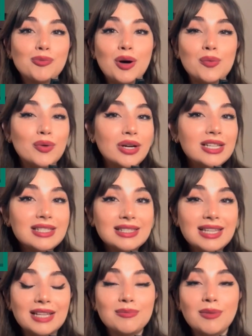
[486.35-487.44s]
of words
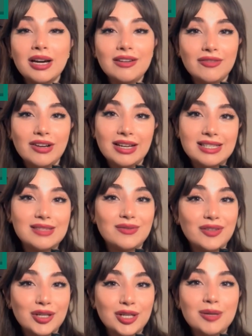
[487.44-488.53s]
that modifies
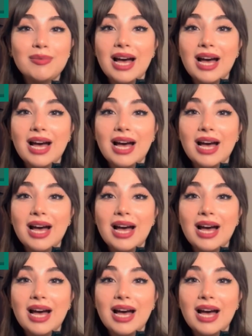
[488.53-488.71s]
verb,